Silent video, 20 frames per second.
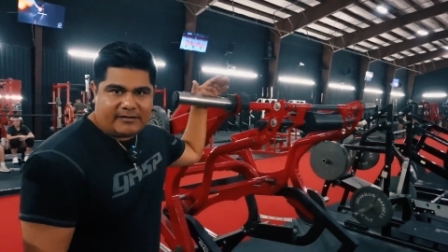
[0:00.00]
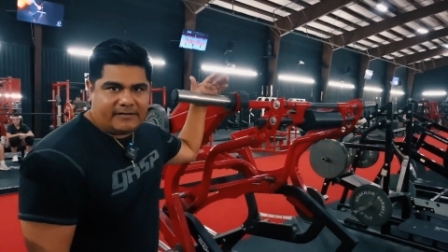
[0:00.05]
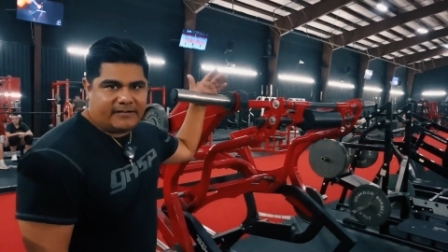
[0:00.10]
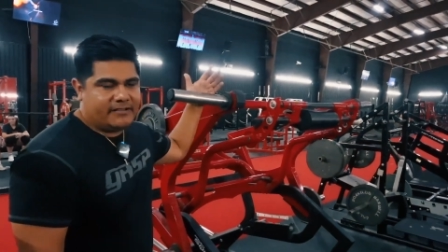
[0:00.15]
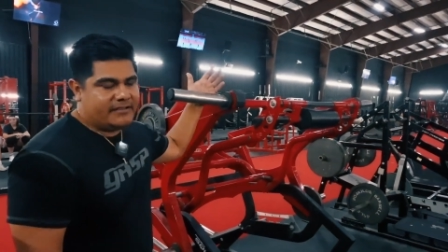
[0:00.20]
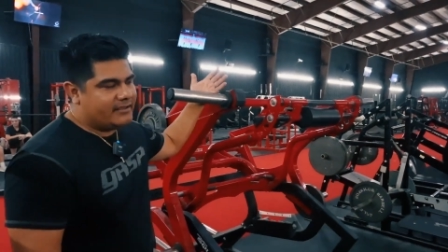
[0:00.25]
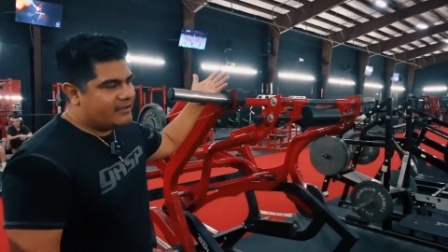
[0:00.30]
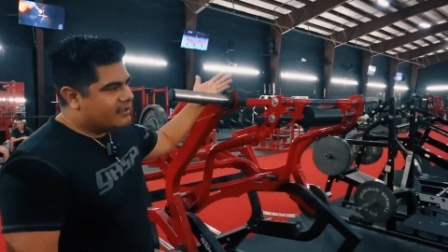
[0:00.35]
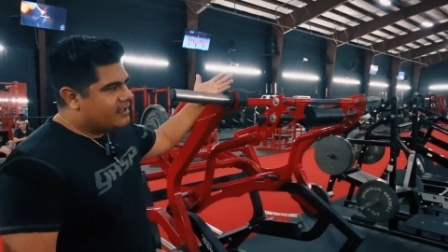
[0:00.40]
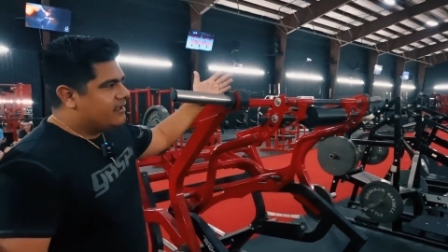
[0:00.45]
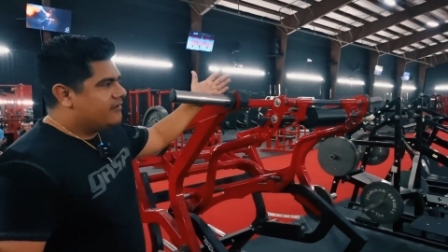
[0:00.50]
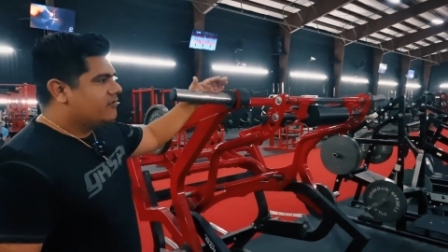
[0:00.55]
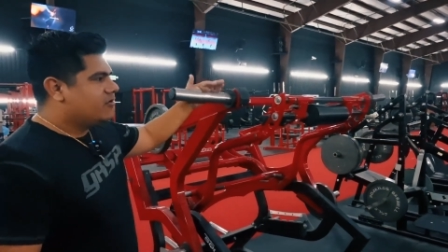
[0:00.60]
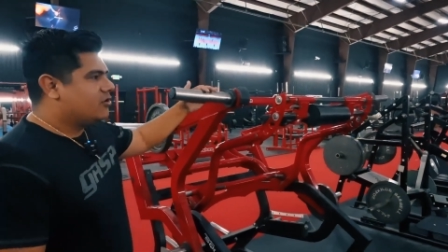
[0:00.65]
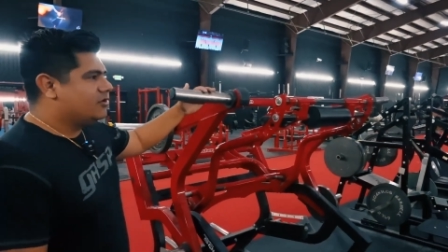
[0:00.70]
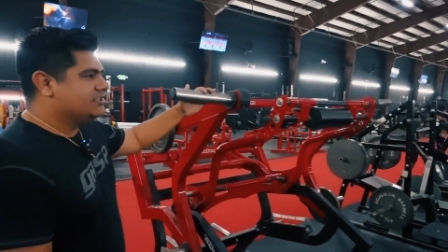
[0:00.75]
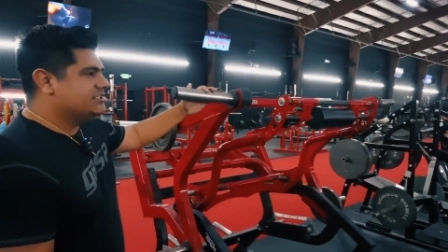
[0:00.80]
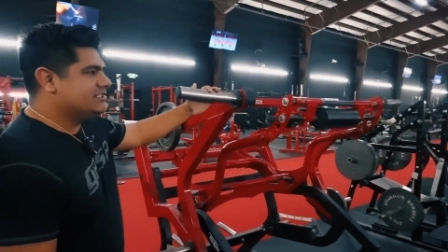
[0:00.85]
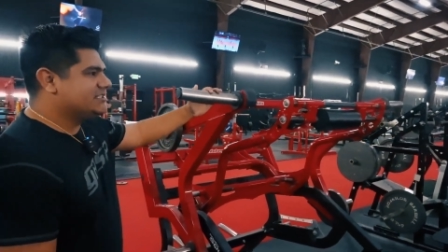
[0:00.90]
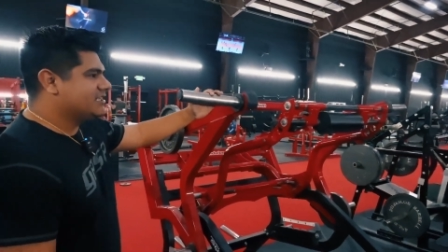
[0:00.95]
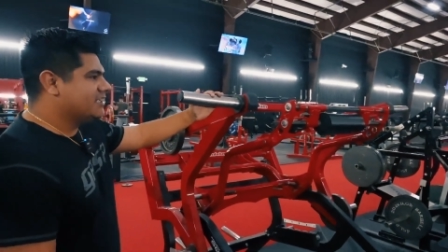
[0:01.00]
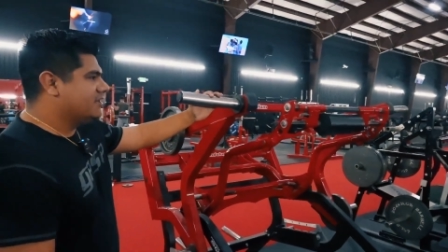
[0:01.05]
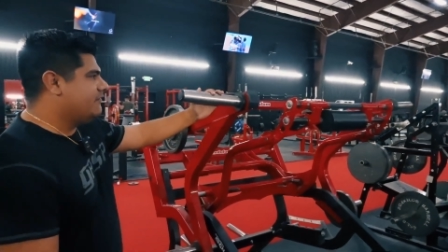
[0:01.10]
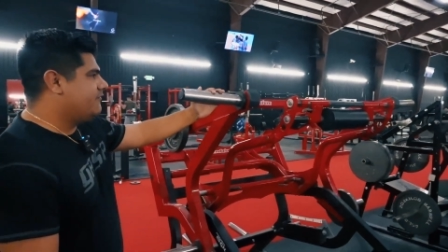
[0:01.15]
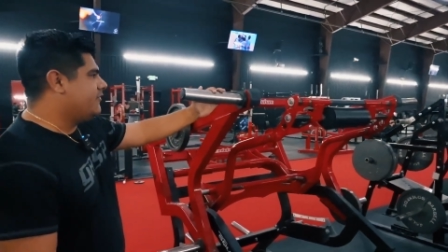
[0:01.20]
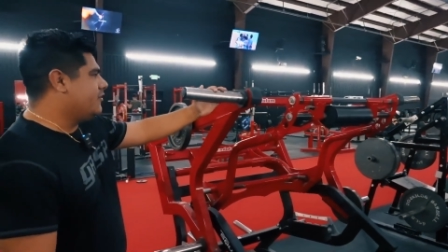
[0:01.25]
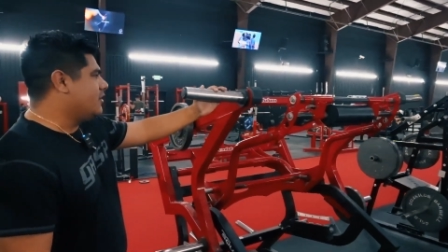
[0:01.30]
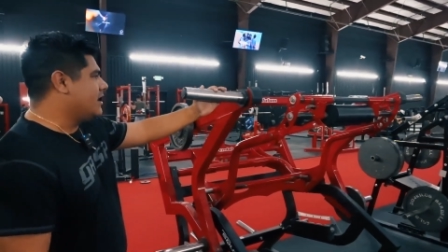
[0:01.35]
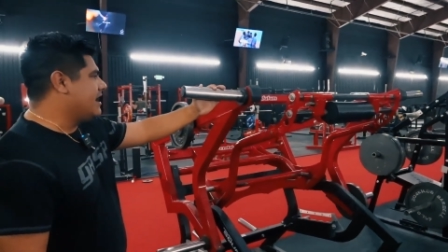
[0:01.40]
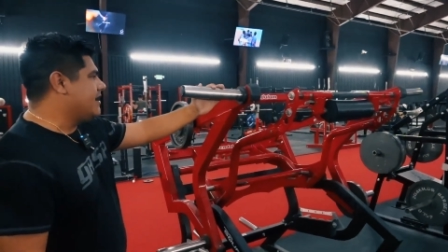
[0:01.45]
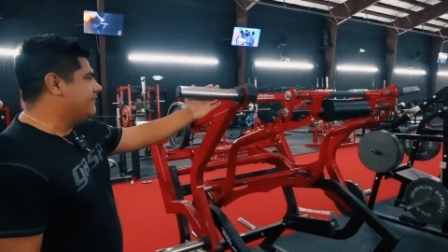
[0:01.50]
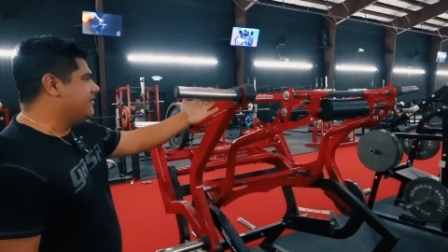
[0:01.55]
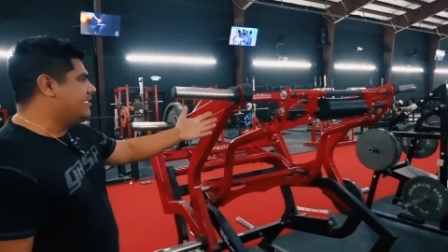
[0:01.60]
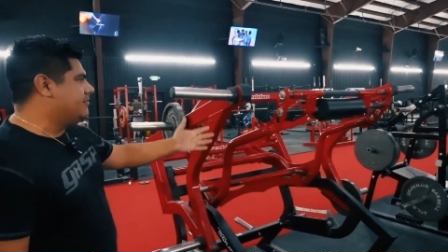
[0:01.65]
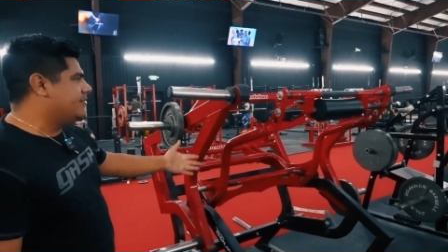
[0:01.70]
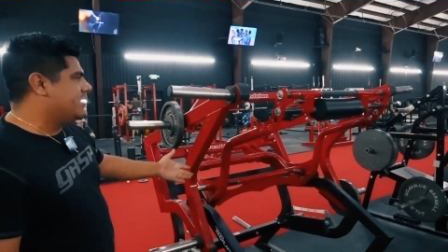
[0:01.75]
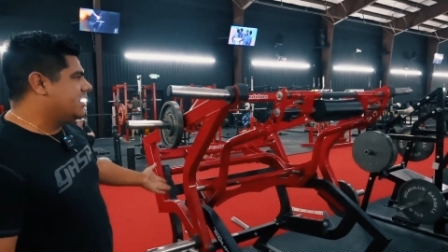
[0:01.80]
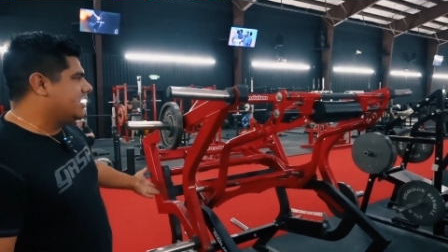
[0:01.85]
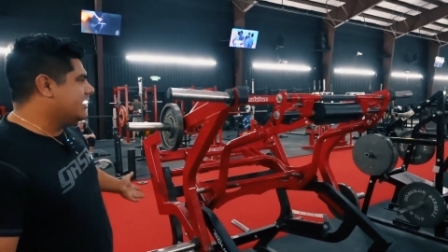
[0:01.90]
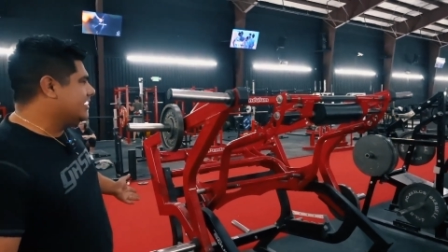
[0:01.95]
of course it's gonna feel heavy,
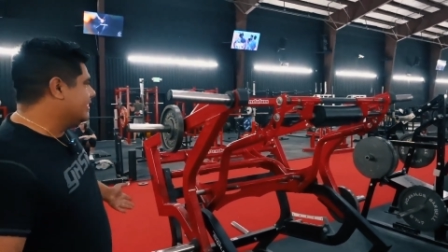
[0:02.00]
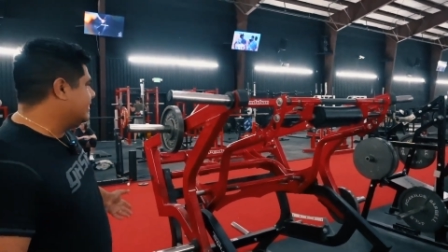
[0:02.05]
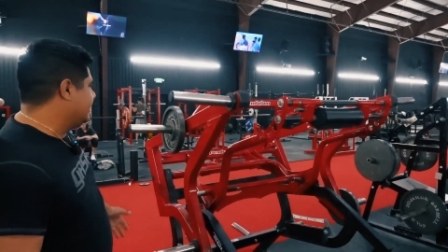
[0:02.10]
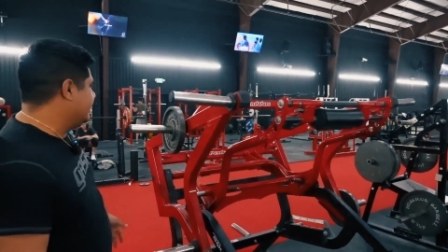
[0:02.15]
but